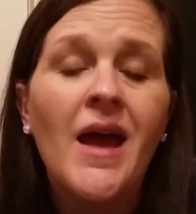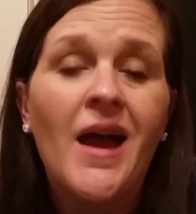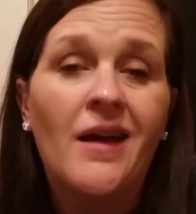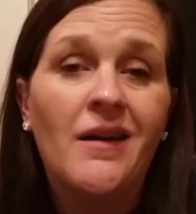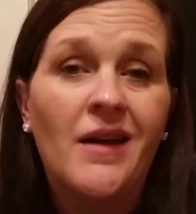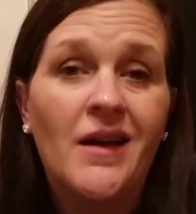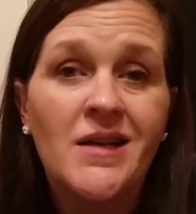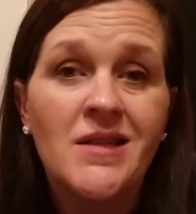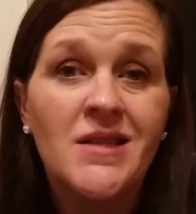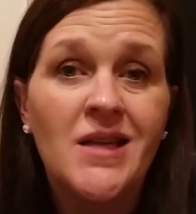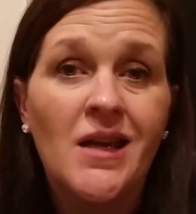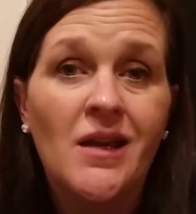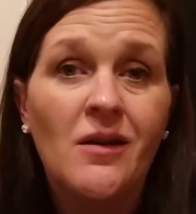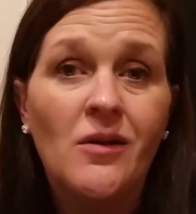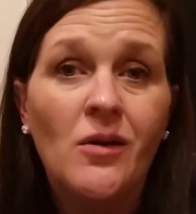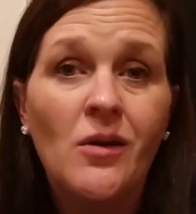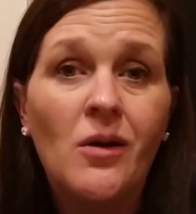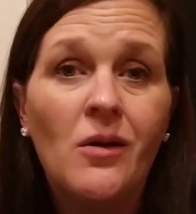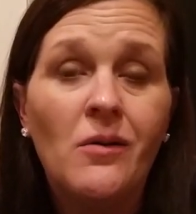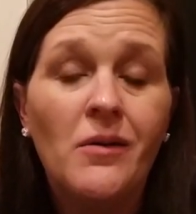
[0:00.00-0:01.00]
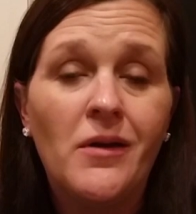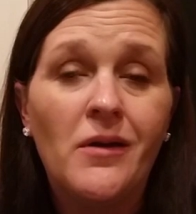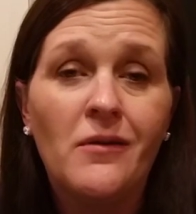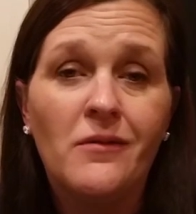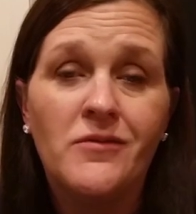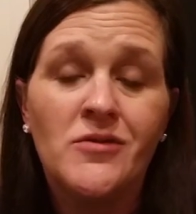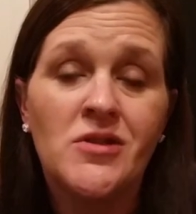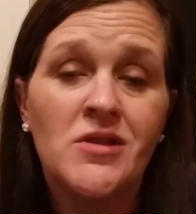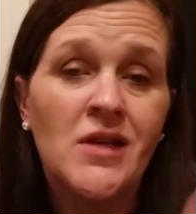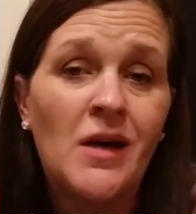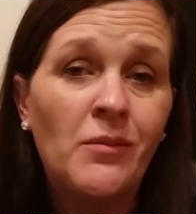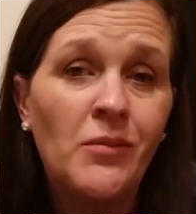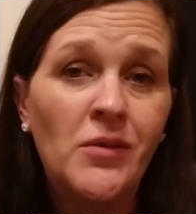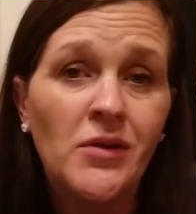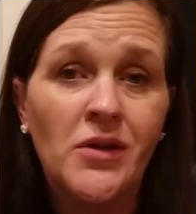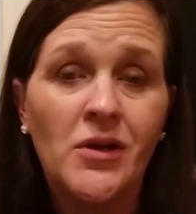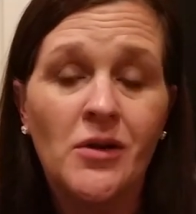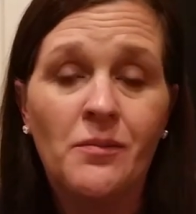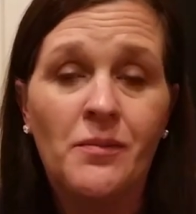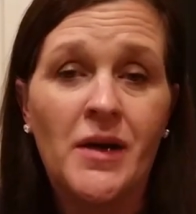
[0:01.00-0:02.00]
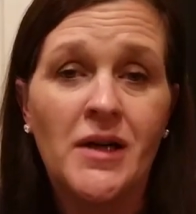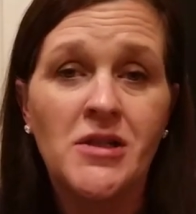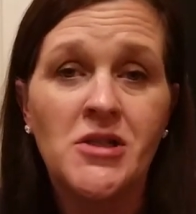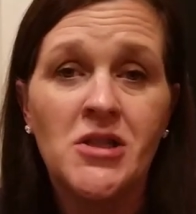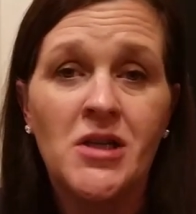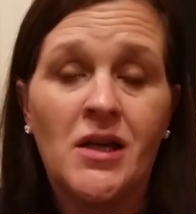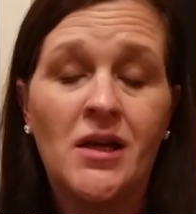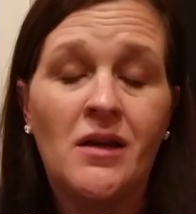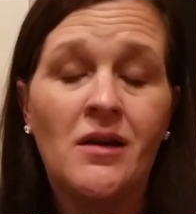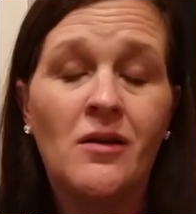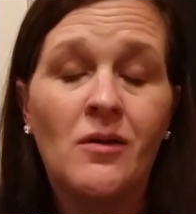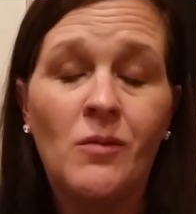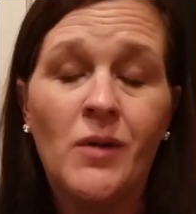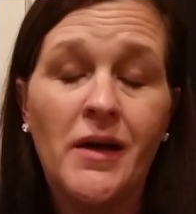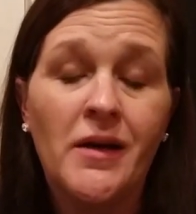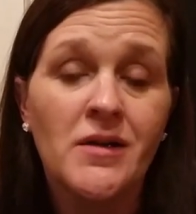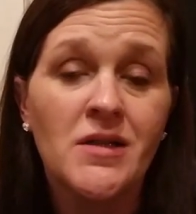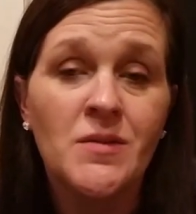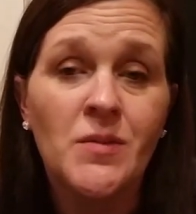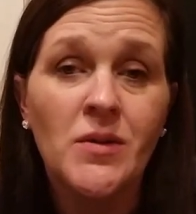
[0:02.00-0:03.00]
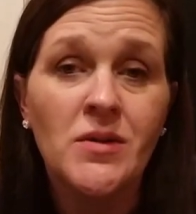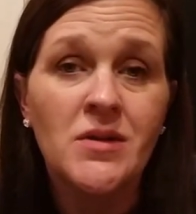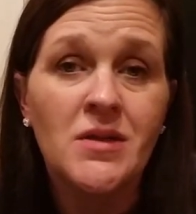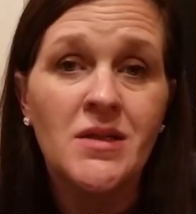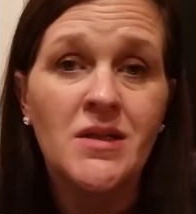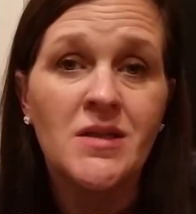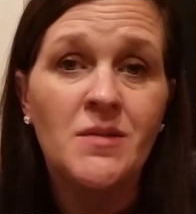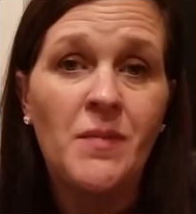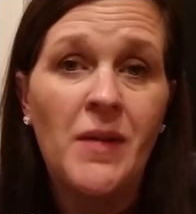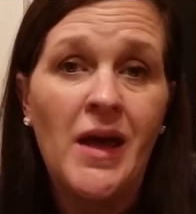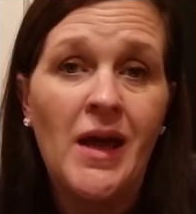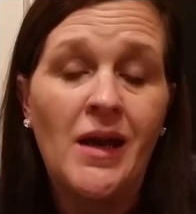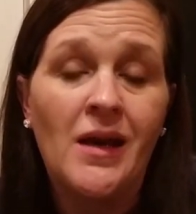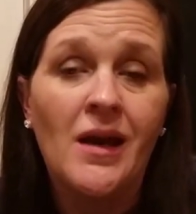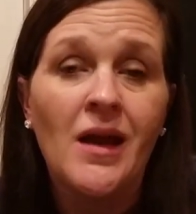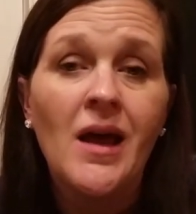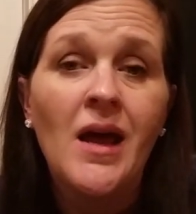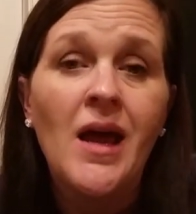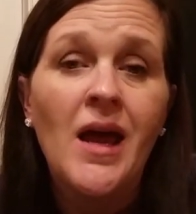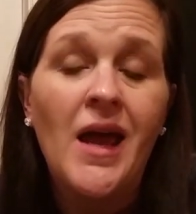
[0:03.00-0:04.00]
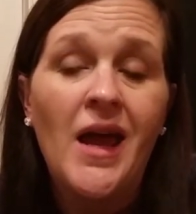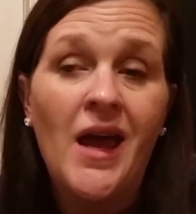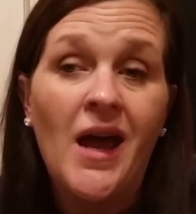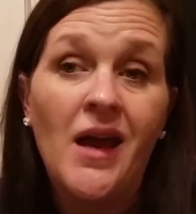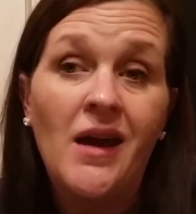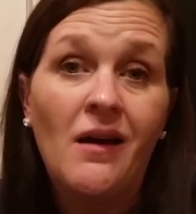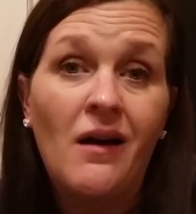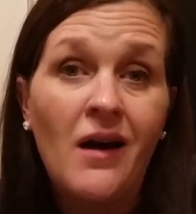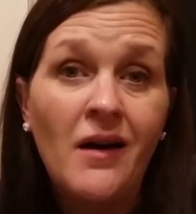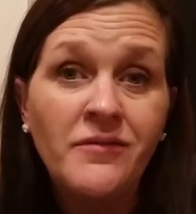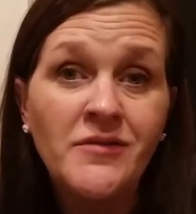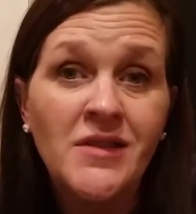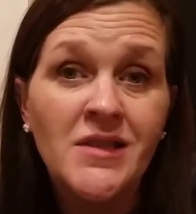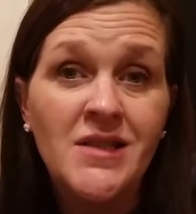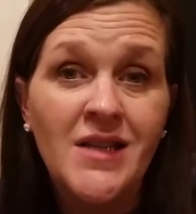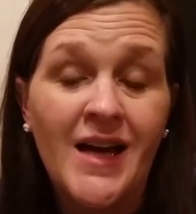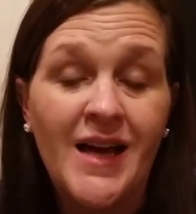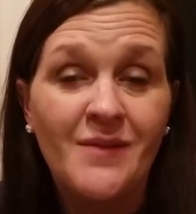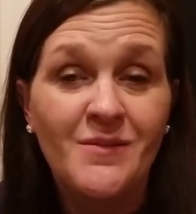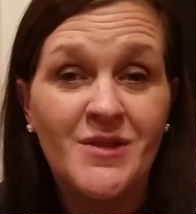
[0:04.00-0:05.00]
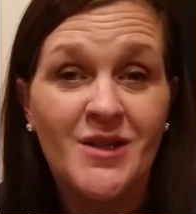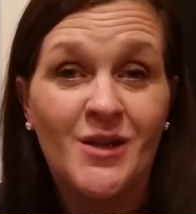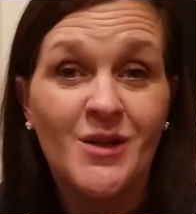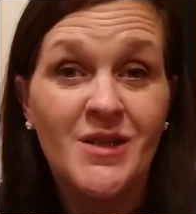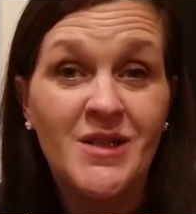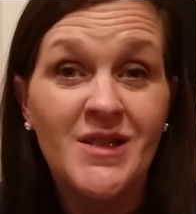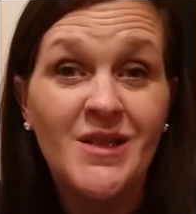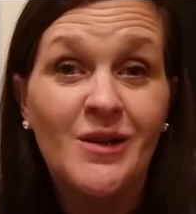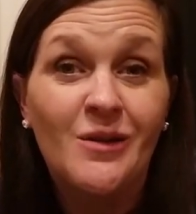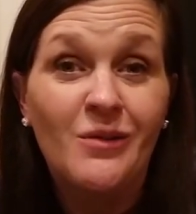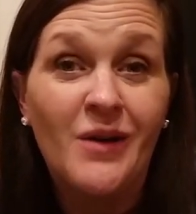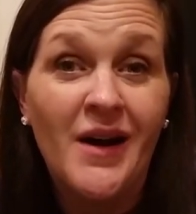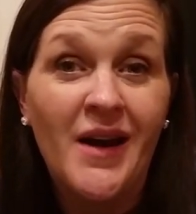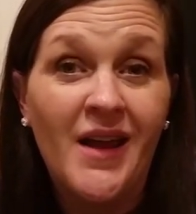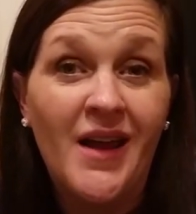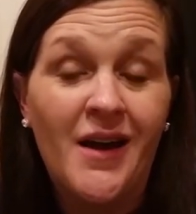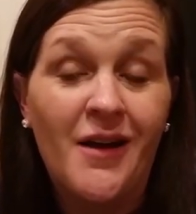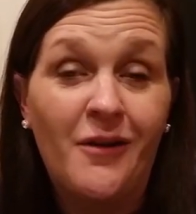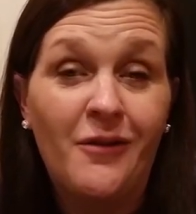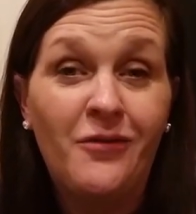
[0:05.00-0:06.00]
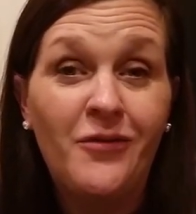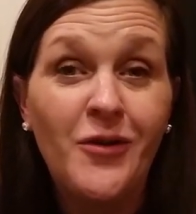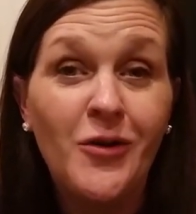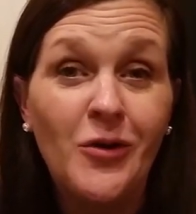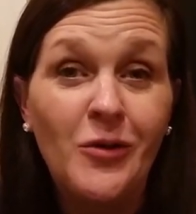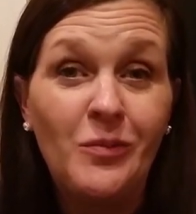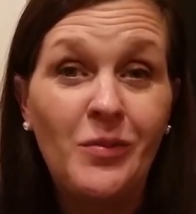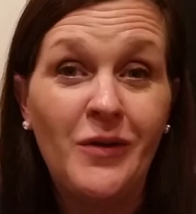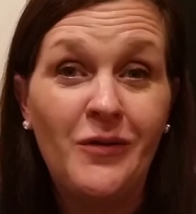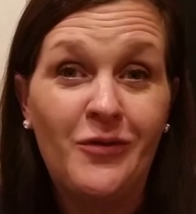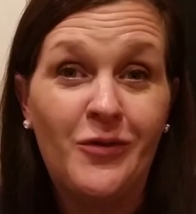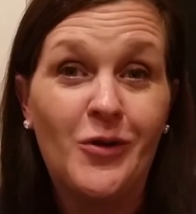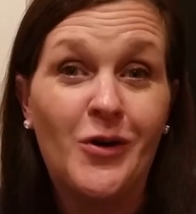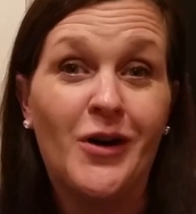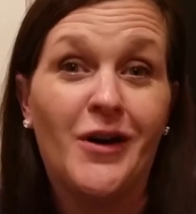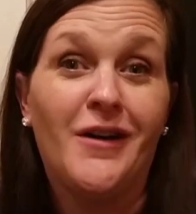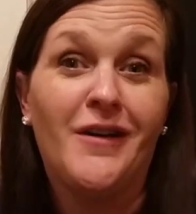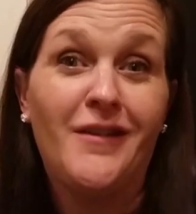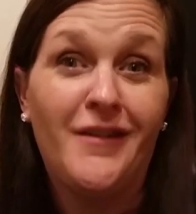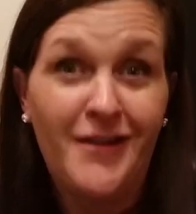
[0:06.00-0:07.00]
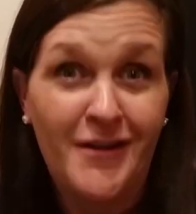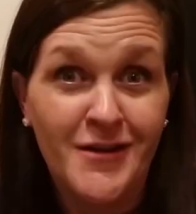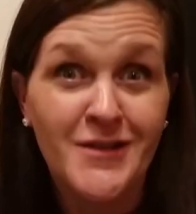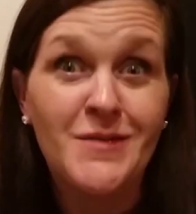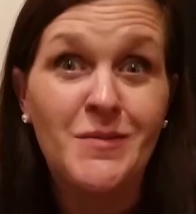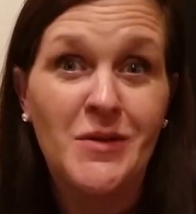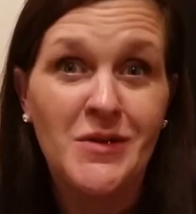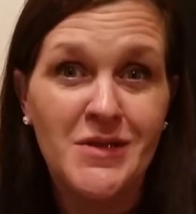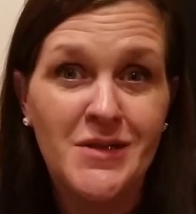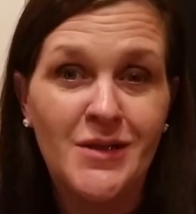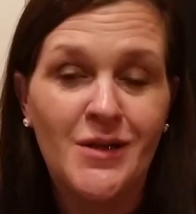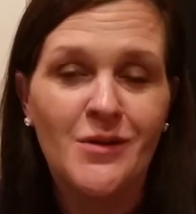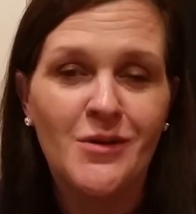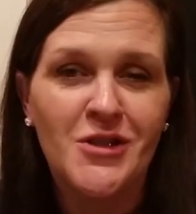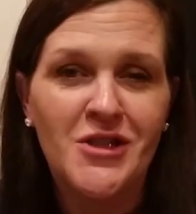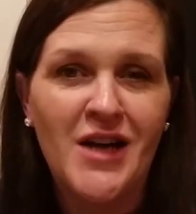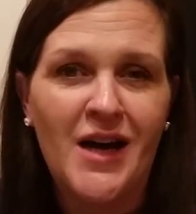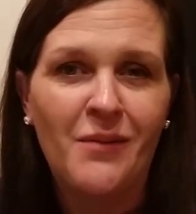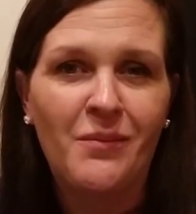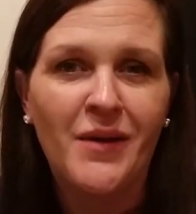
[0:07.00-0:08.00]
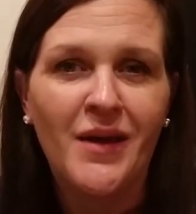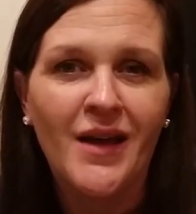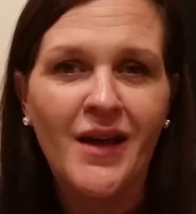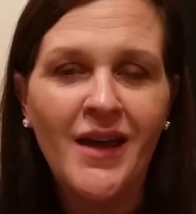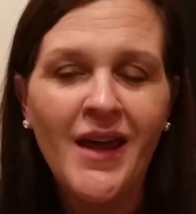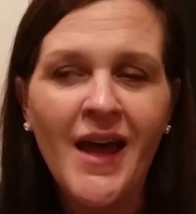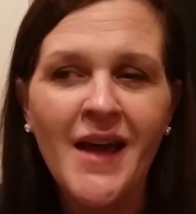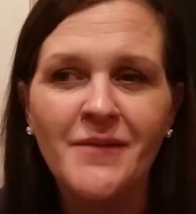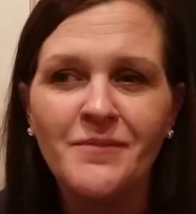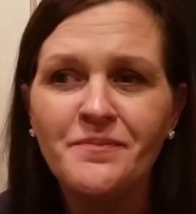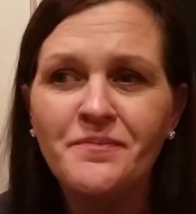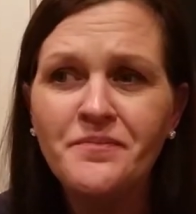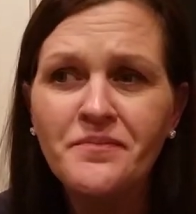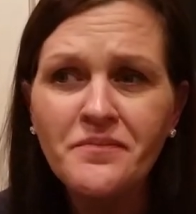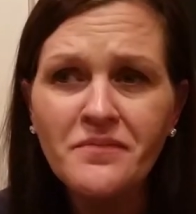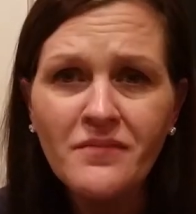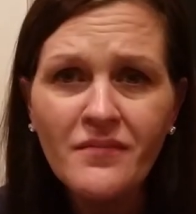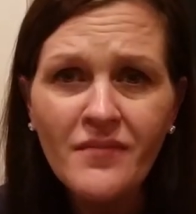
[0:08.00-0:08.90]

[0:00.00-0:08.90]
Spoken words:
And next thing you know, you've doubled your budget, what you're supposed to spend, and oftentimes are still running out of food before you're supposed to go shopping again.